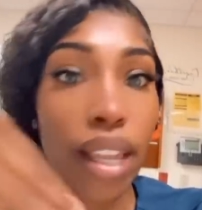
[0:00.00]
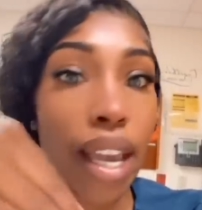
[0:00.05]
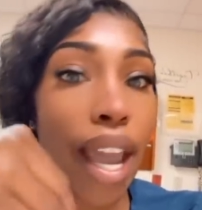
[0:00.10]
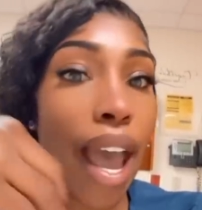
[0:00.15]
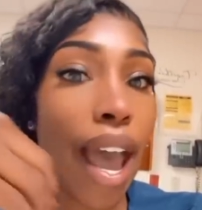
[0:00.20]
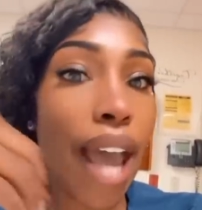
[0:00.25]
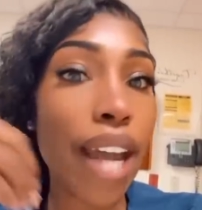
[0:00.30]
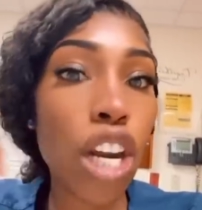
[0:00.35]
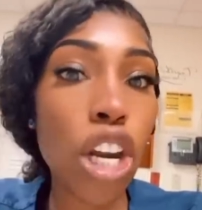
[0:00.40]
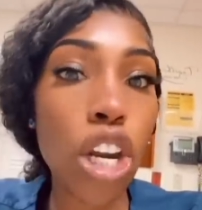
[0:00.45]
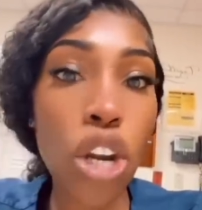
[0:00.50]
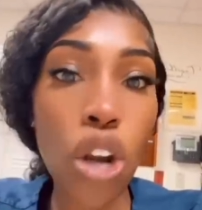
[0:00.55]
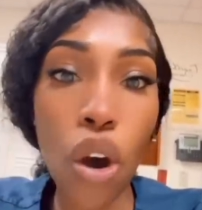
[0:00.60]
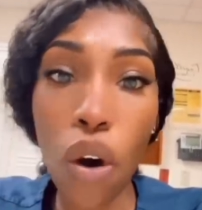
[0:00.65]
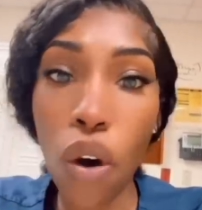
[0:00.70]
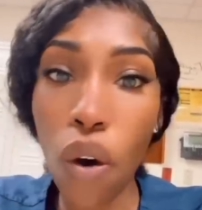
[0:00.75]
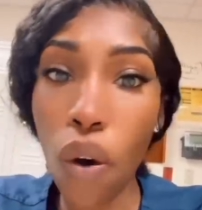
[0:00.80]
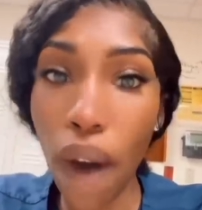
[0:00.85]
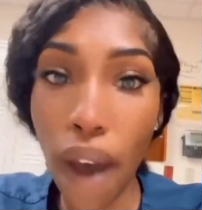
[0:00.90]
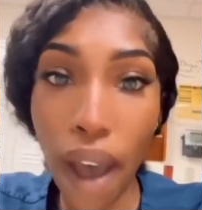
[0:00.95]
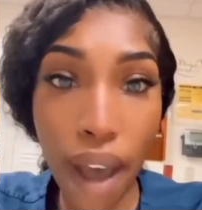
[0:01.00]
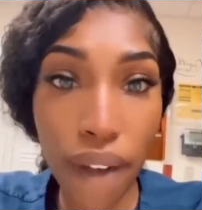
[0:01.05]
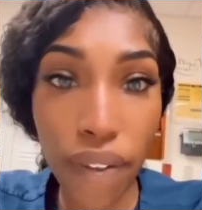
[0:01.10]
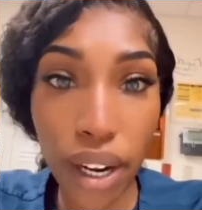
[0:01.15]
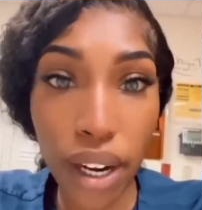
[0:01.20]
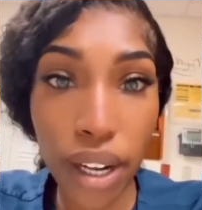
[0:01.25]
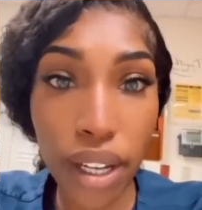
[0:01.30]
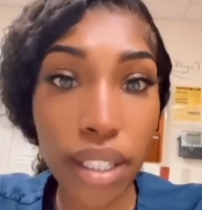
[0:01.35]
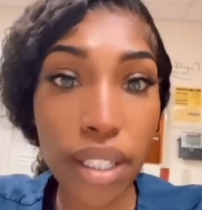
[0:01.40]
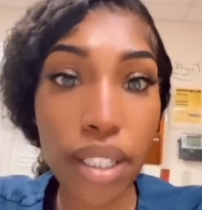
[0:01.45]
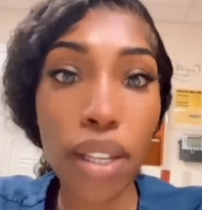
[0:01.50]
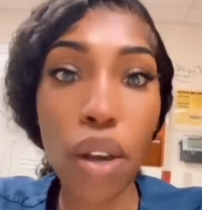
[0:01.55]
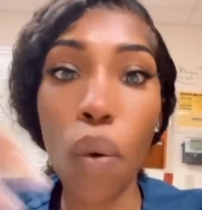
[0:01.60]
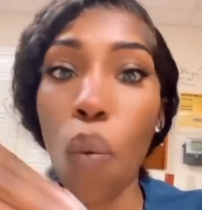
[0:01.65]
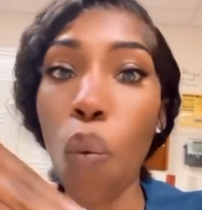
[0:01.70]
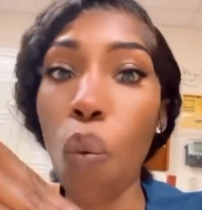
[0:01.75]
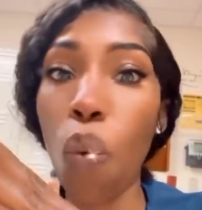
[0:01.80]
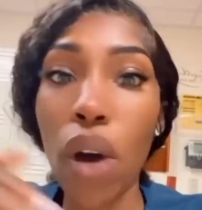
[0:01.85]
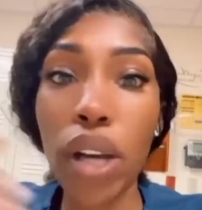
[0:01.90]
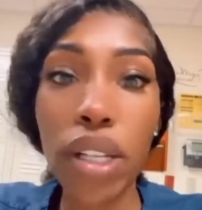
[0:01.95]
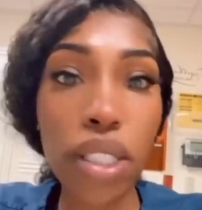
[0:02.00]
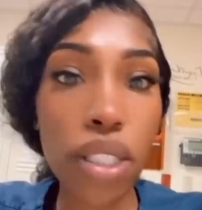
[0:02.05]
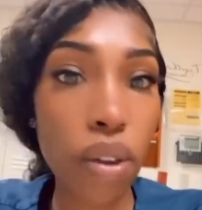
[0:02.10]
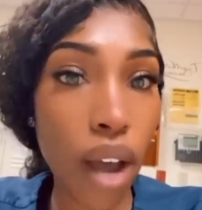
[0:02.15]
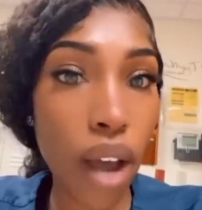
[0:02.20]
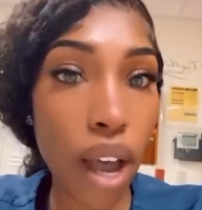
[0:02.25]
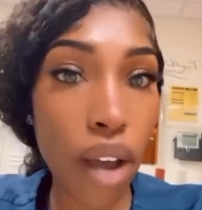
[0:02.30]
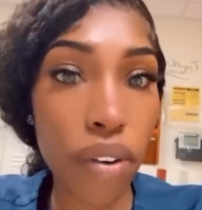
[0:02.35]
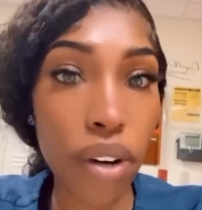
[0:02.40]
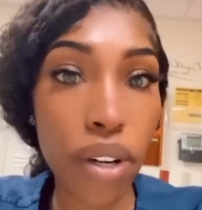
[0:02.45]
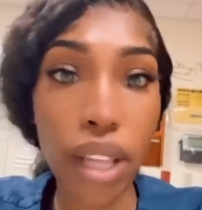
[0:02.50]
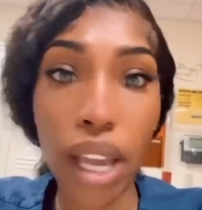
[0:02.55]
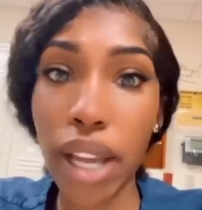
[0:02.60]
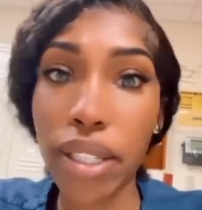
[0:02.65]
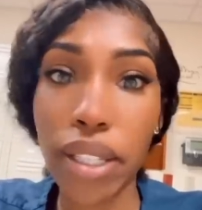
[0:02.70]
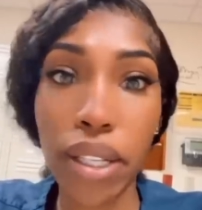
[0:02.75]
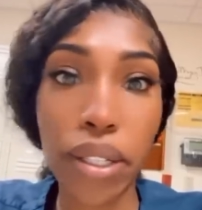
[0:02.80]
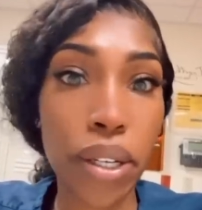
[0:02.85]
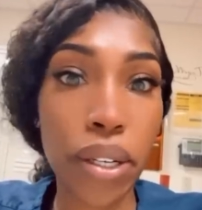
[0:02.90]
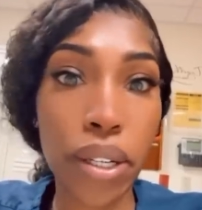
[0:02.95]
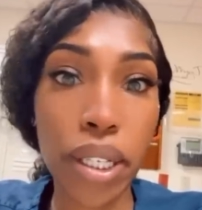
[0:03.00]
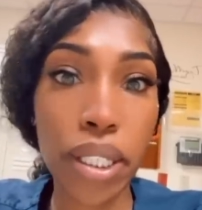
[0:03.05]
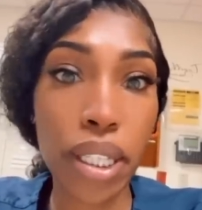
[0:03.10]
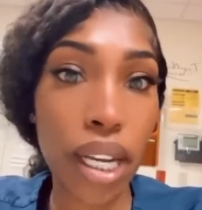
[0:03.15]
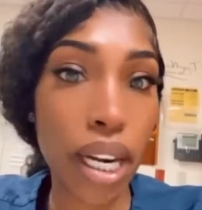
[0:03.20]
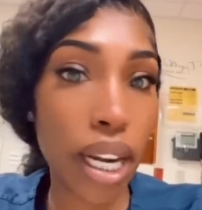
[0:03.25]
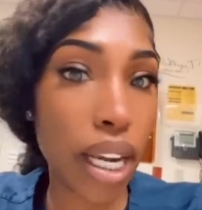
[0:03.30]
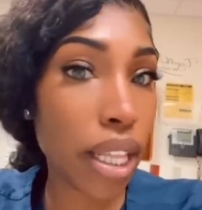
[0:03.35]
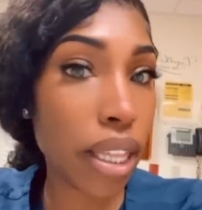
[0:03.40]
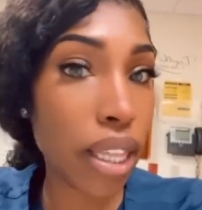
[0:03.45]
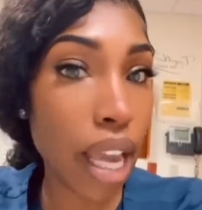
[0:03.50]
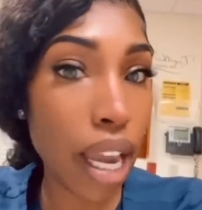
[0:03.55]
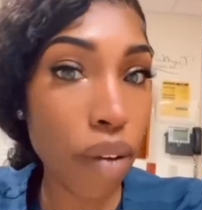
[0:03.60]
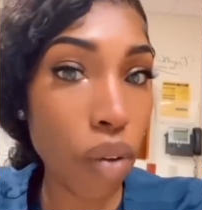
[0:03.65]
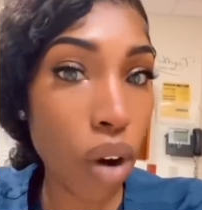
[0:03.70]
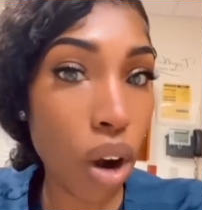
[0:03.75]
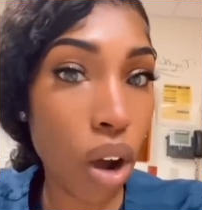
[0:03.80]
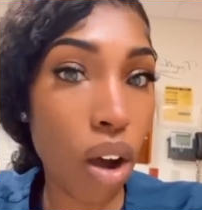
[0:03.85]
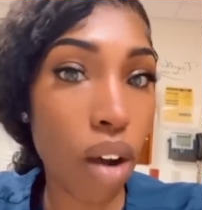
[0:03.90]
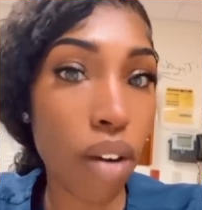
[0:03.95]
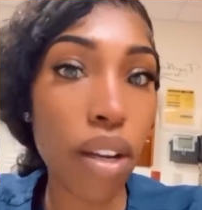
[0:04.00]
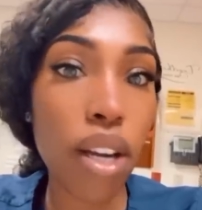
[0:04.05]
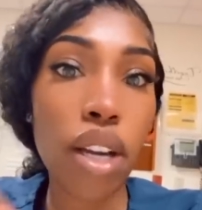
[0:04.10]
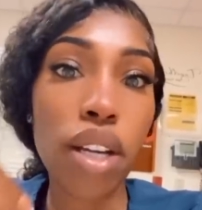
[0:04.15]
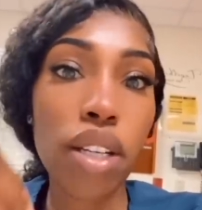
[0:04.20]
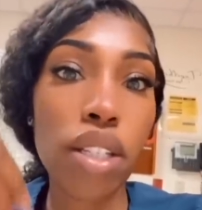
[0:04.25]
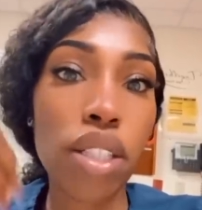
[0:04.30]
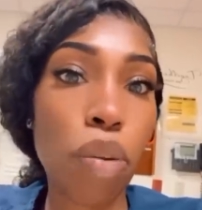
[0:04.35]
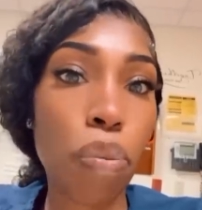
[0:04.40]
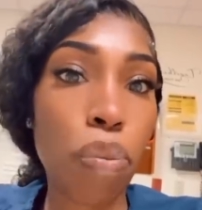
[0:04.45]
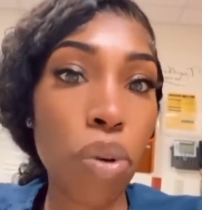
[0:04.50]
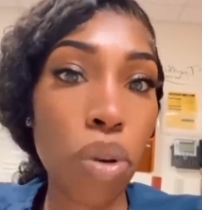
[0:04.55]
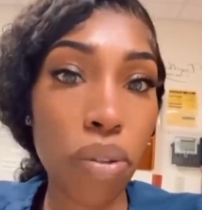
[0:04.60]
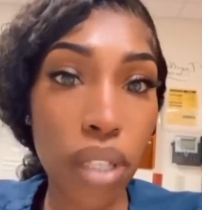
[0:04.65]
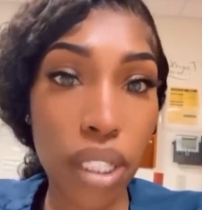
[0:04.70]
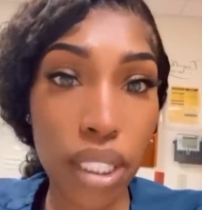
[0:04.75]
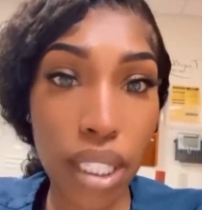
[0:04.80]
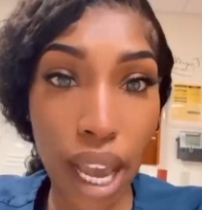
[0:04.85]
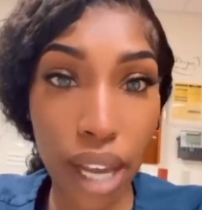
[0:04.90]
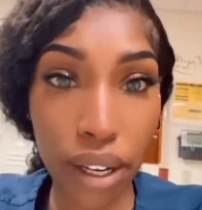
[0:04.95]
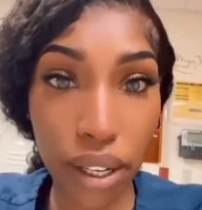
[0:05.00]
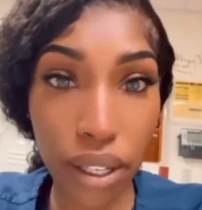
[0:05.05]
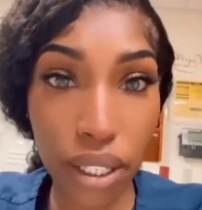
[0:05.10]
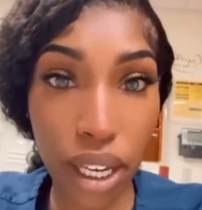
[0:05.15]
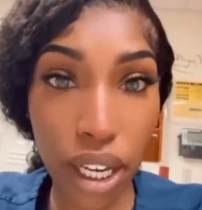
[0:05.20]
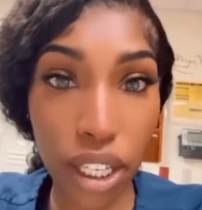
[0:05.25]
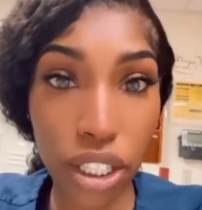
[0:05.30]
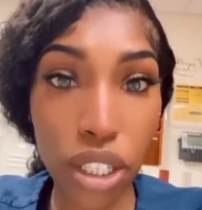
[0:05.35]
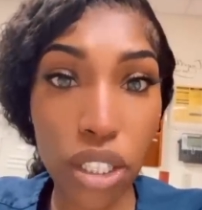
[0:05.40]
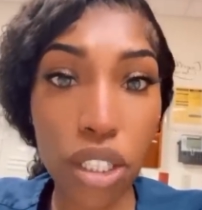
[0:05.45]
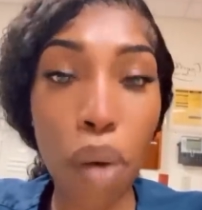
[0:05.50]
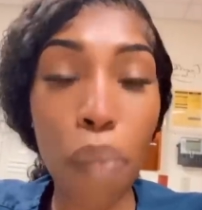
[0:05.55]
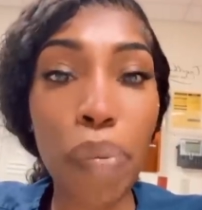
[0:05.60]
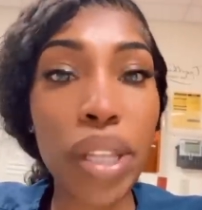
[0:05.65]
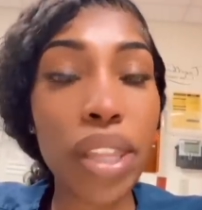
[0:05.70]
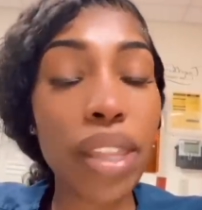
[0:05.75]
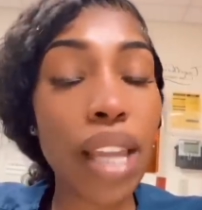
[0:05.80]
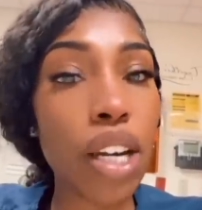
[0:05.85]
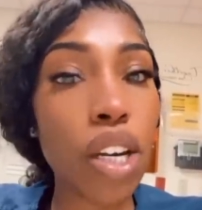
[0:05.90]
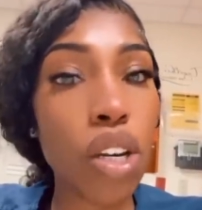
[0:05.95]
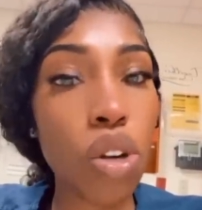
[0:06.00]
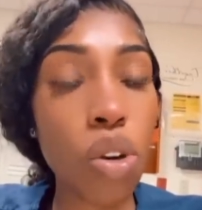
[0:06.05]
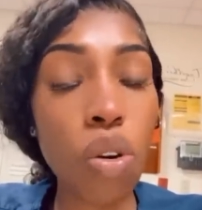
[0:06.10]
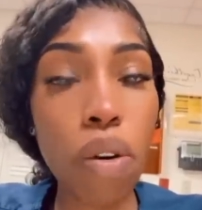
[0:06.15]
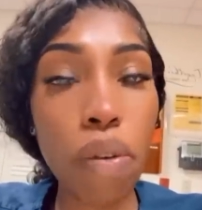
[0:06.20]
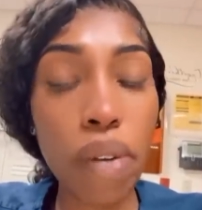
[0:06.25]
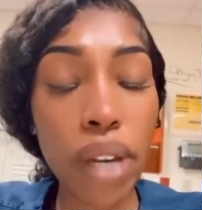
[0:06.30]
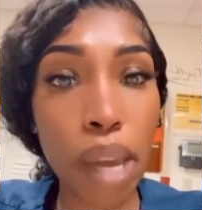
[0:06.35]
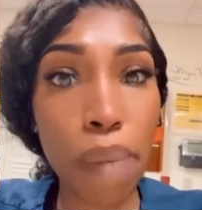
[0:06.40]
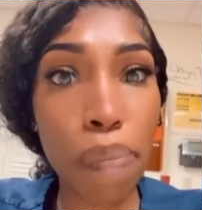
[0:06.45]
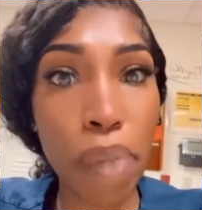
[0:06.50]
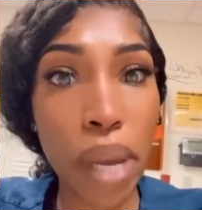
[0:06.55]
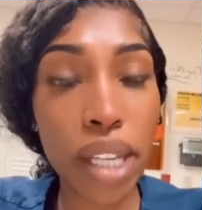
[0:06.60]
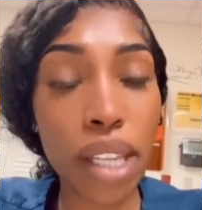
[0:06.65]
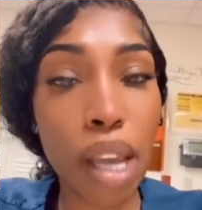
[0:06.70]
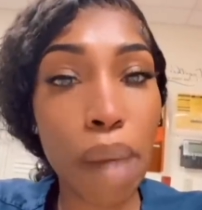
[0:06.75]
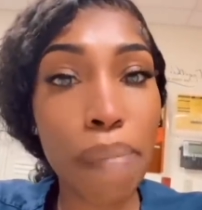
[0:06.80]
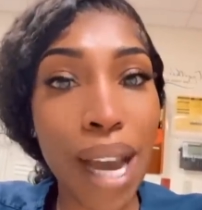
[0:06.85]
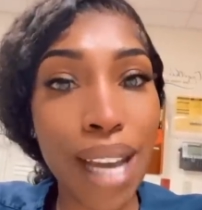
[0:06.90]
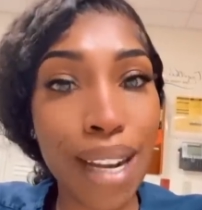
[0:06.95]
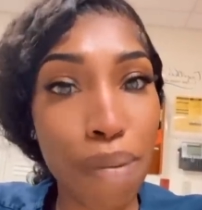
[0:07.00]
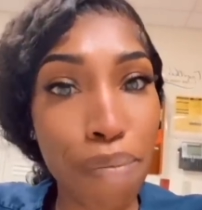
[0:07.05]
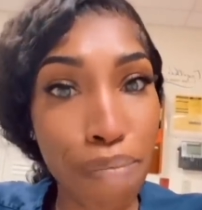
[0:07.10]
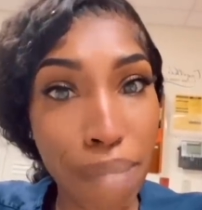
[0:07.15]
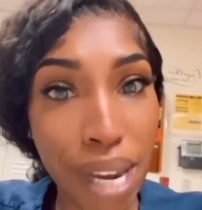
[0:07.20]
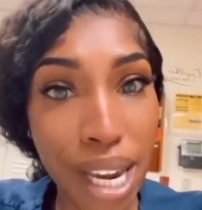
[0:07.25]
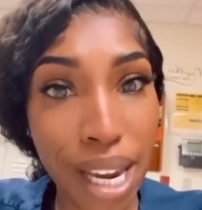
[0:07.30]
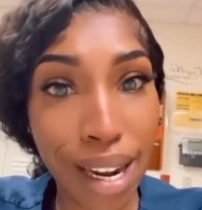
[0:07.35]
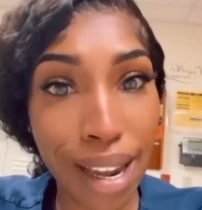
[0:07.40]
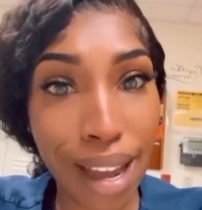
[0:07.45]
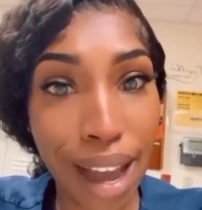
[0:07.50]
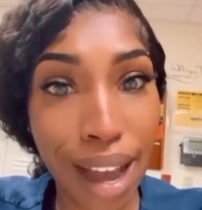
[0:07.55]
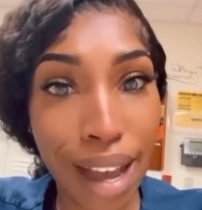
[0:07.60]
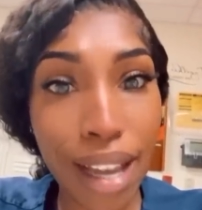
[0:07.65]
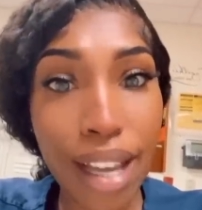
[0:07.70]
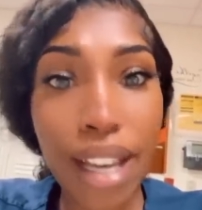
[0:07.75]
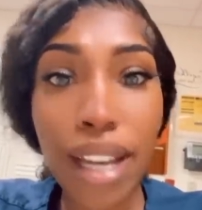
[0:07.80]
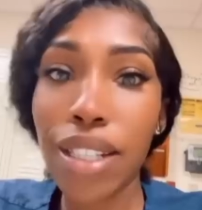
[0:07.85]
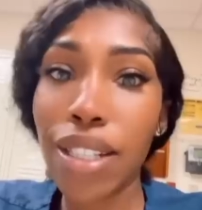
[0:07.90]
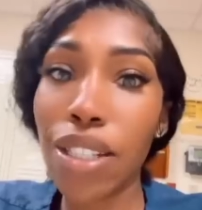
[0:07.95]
They had no evidence whatsoever that his attorneys did anything wrong to prove these accusations, but they knew it would get picked up by the media.